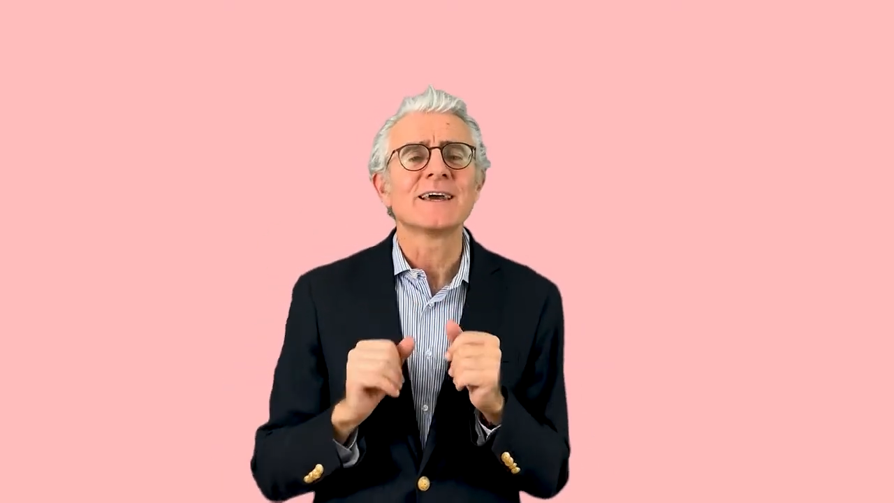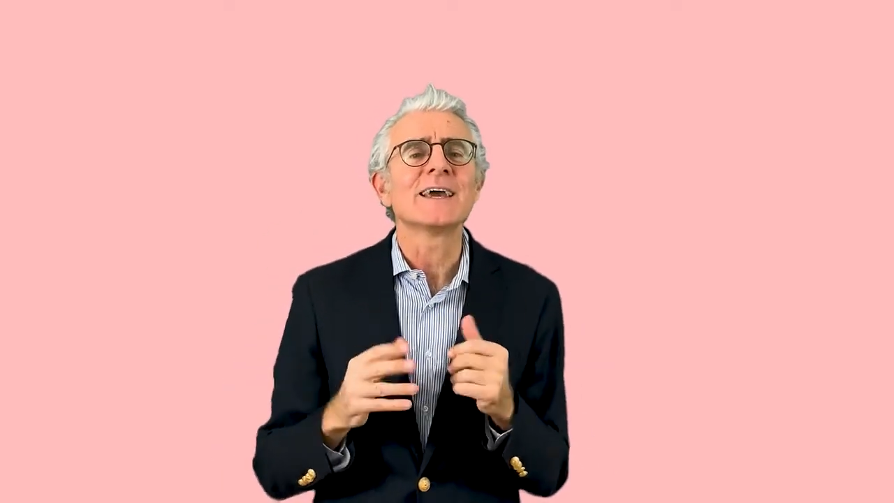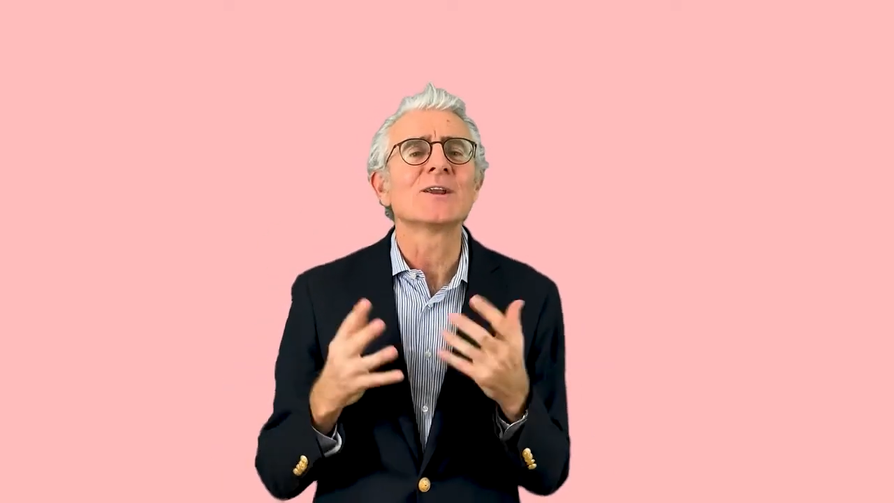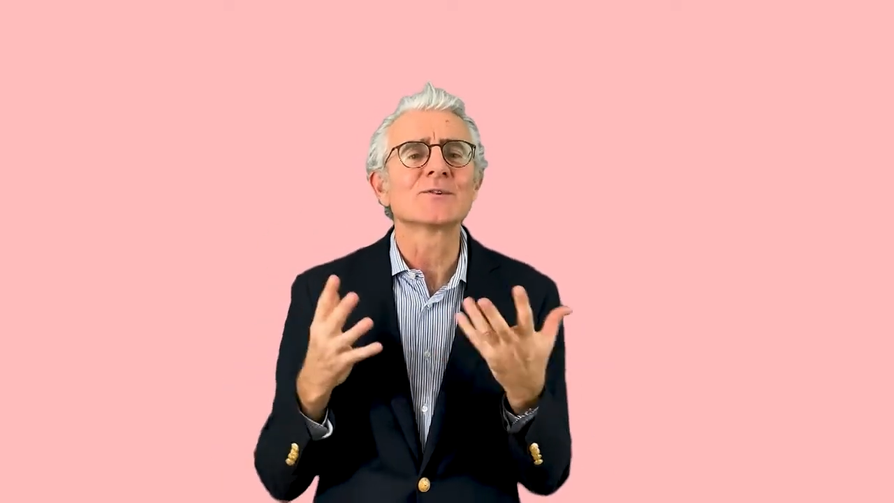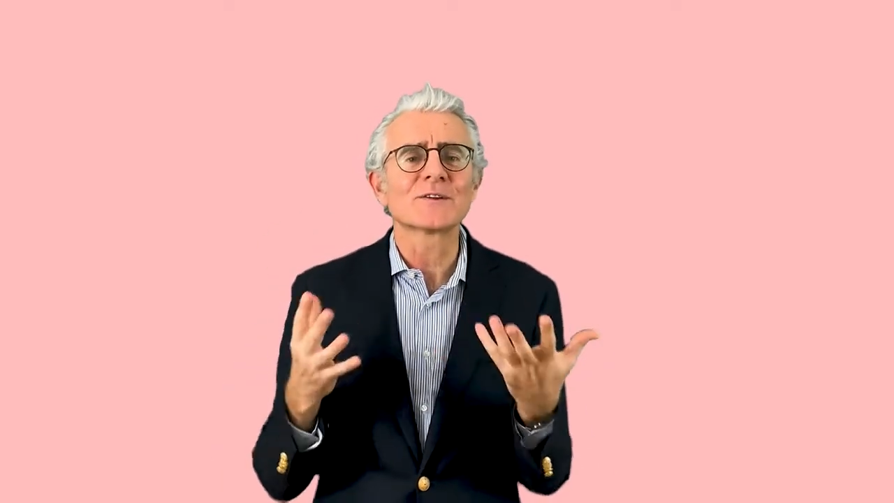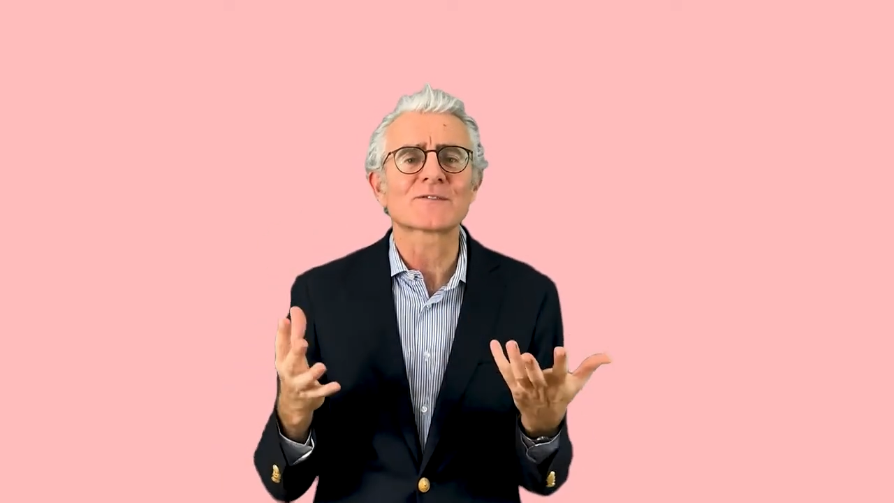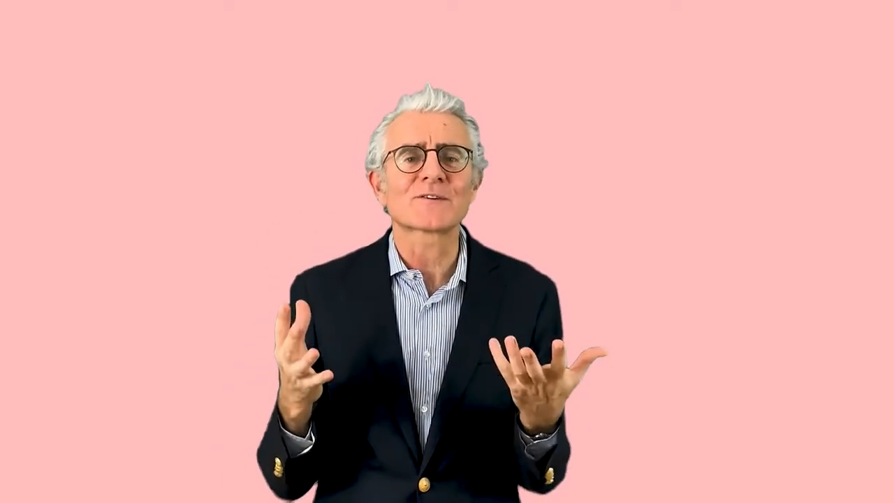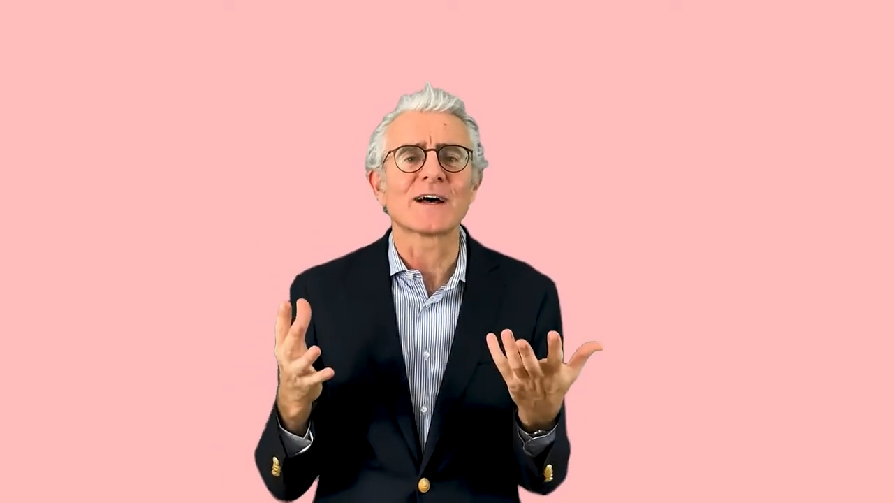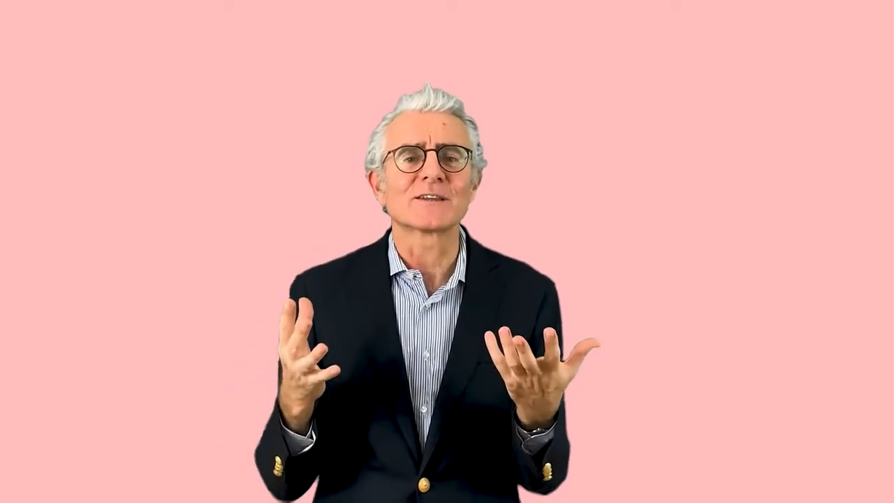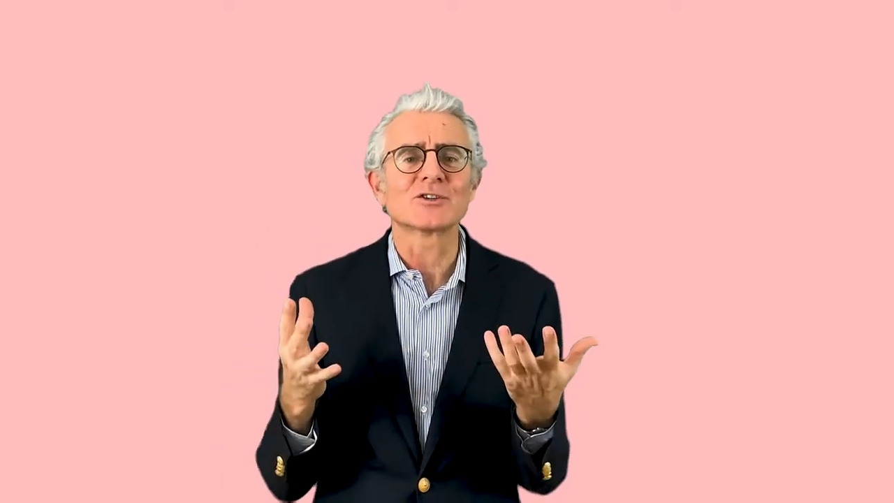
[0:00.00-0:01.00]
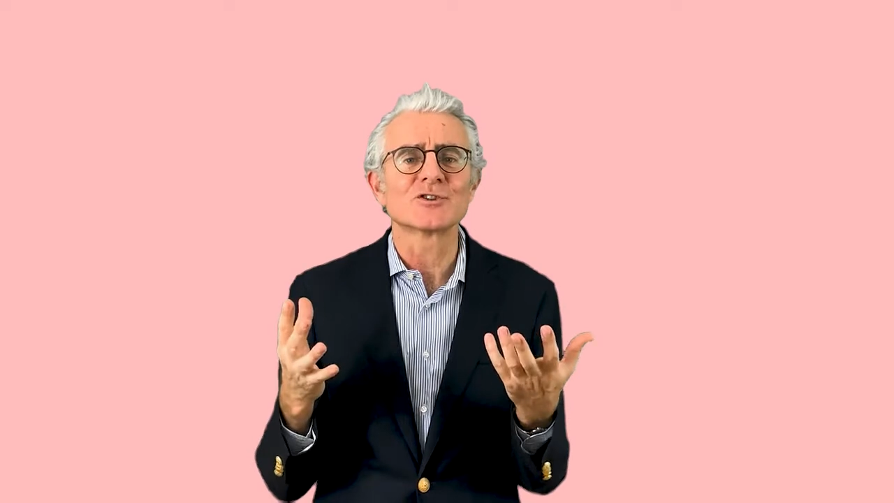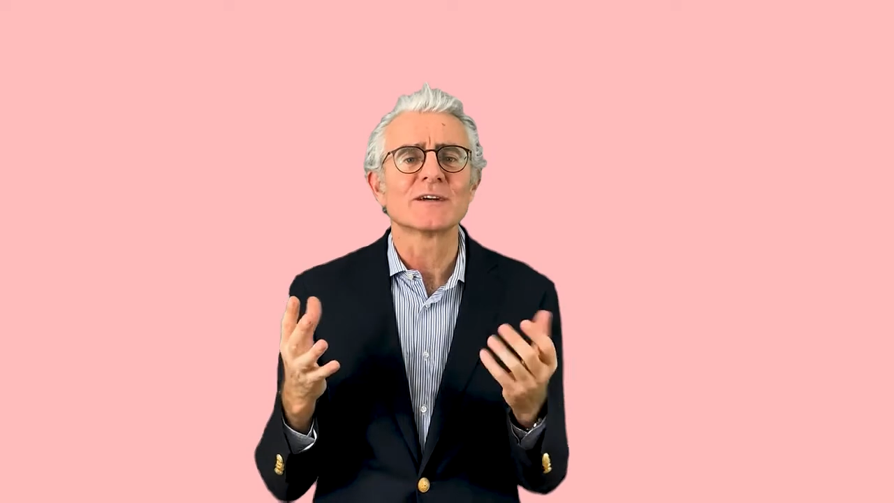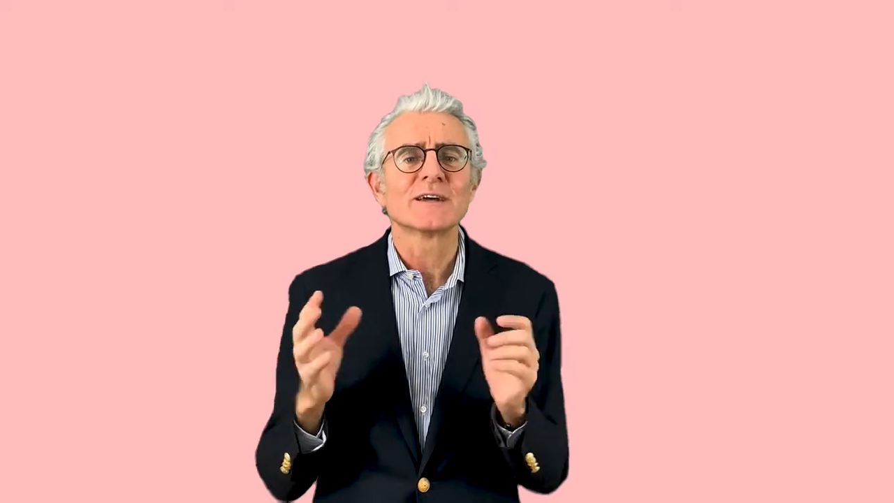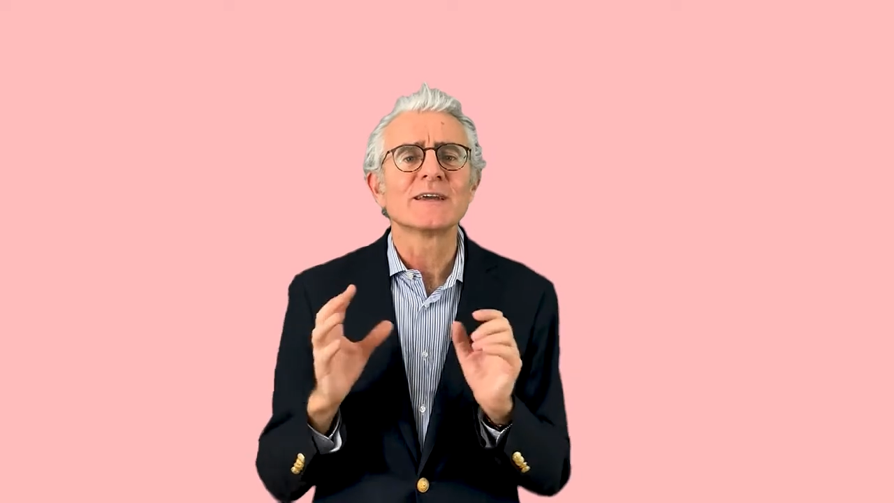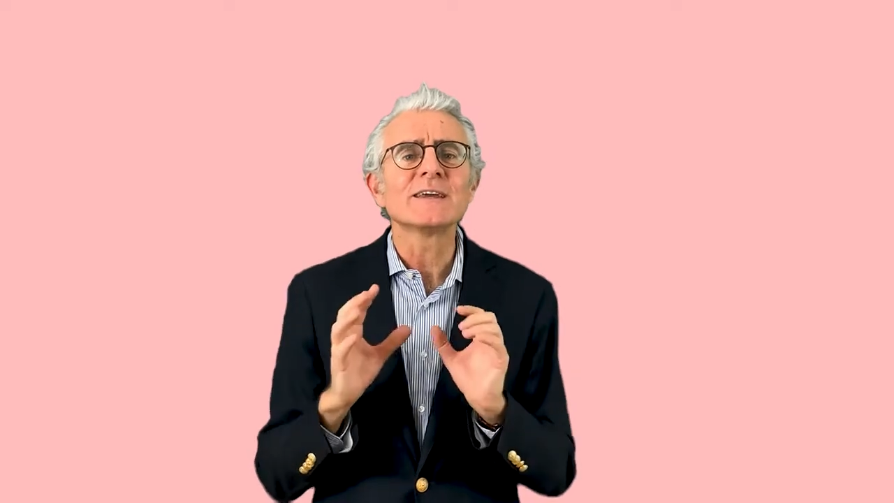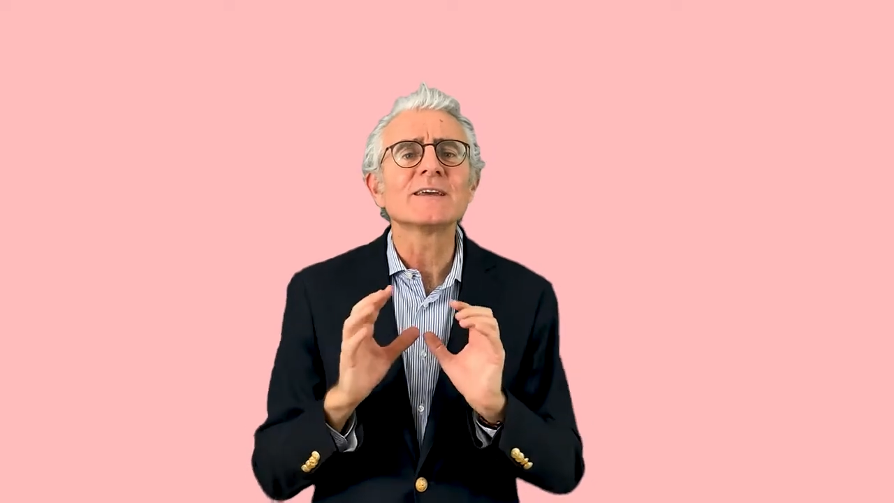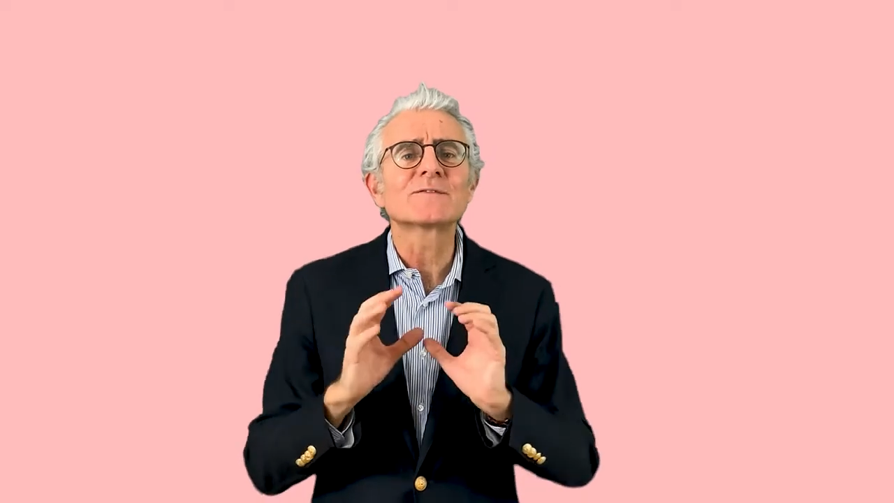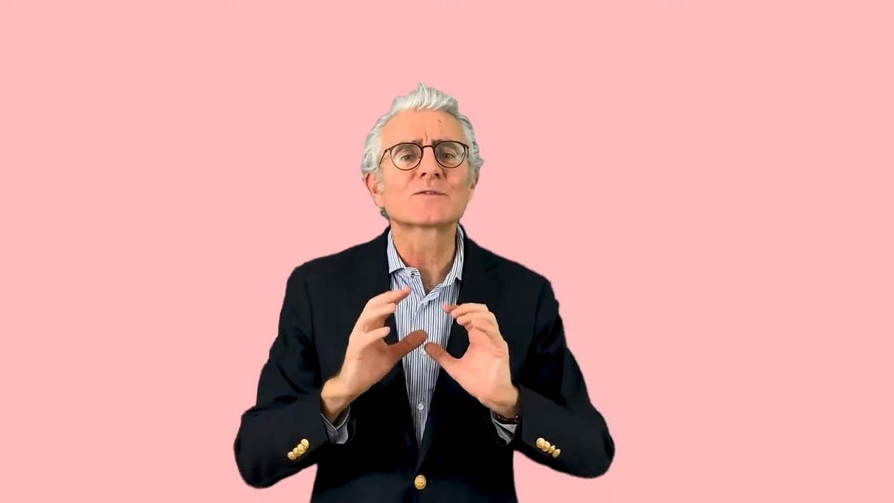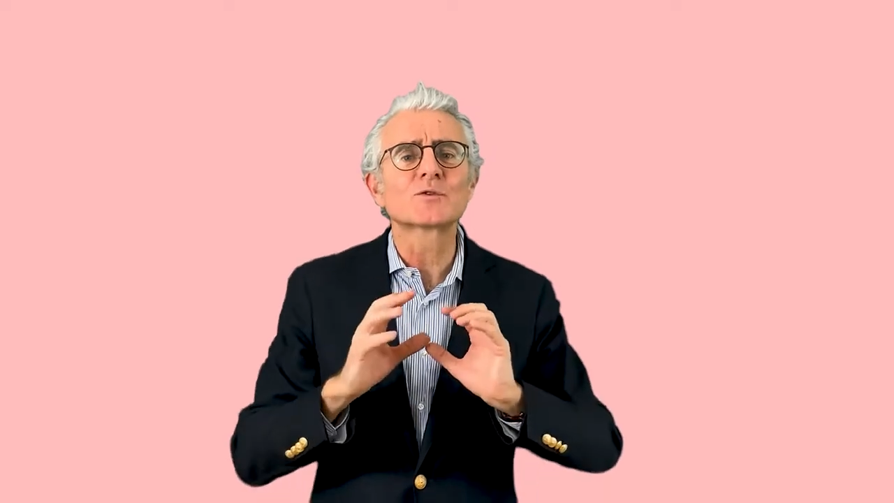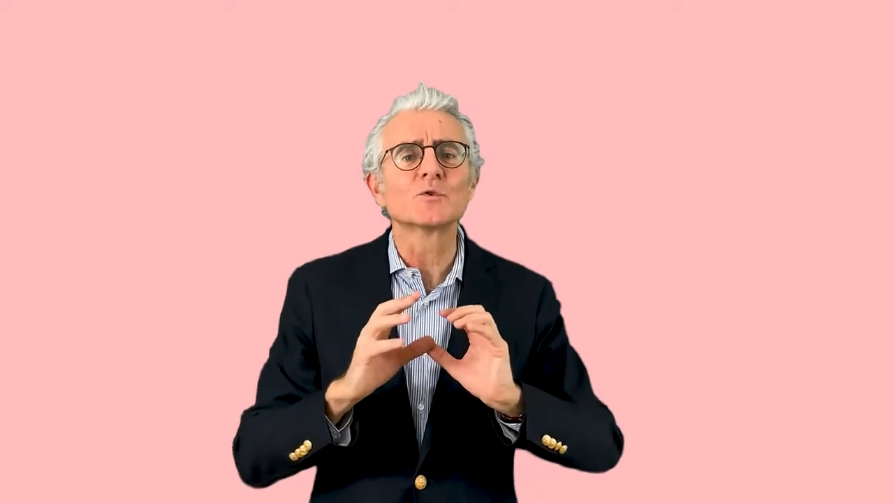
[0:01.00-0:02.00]
another strategy
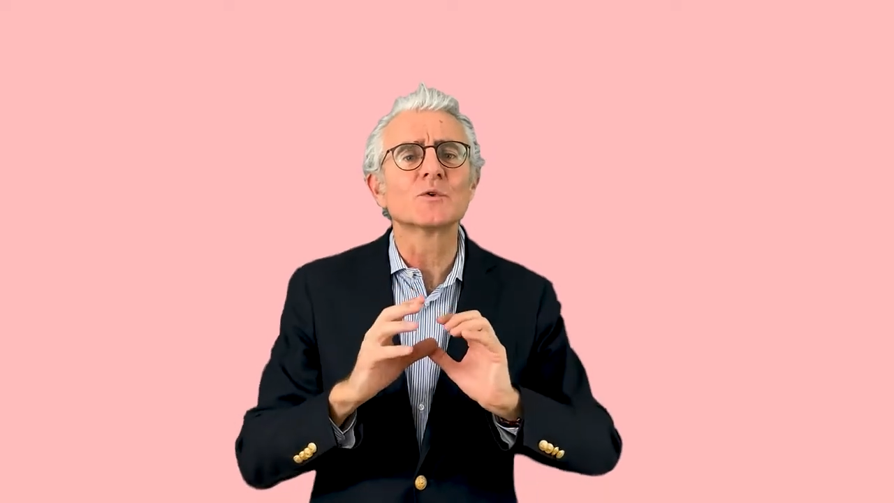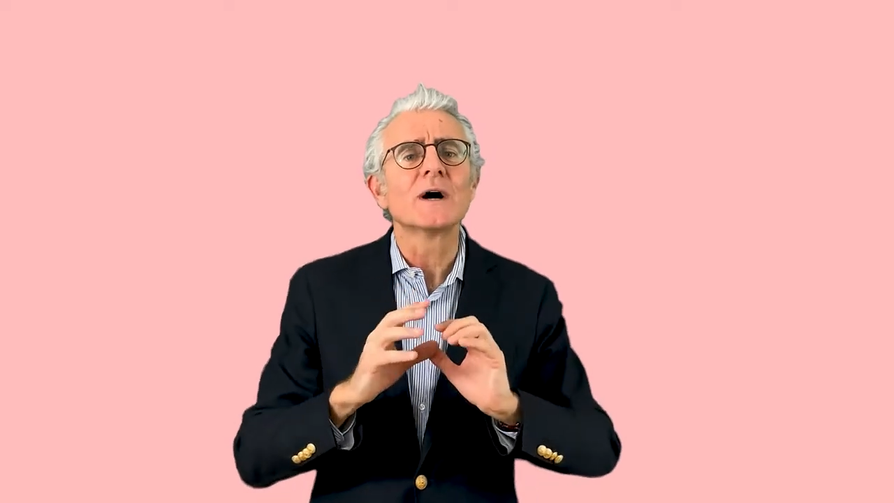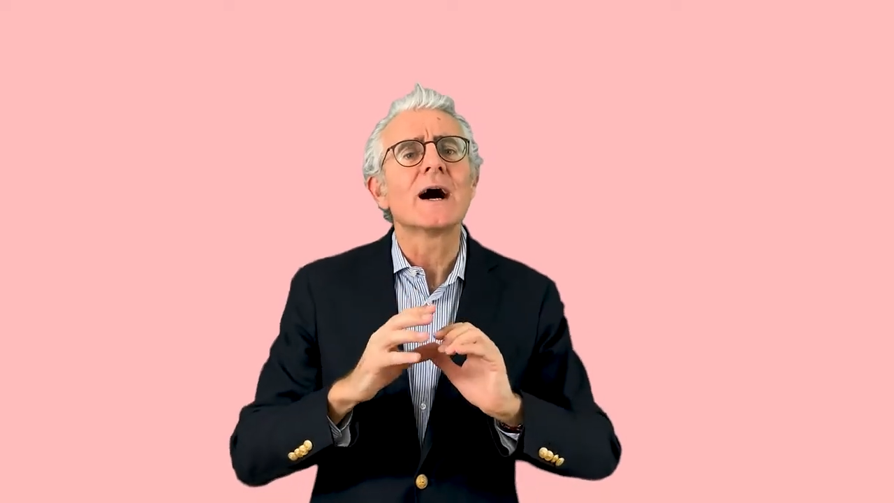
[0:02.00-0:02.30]
is to